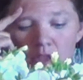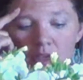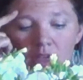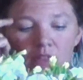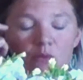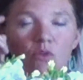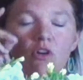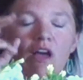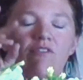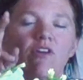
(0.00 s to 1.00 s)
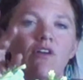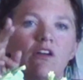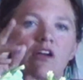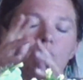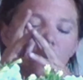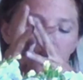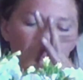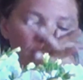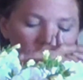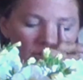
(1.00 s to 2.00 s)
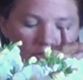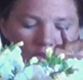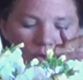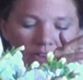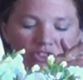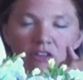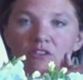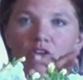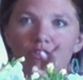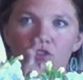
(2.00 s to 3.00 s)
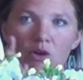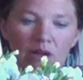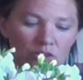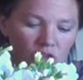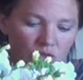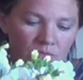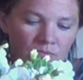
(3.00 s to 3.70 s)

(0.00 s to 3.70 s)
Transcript: And then we'll have a couple other questions I'll throw out too.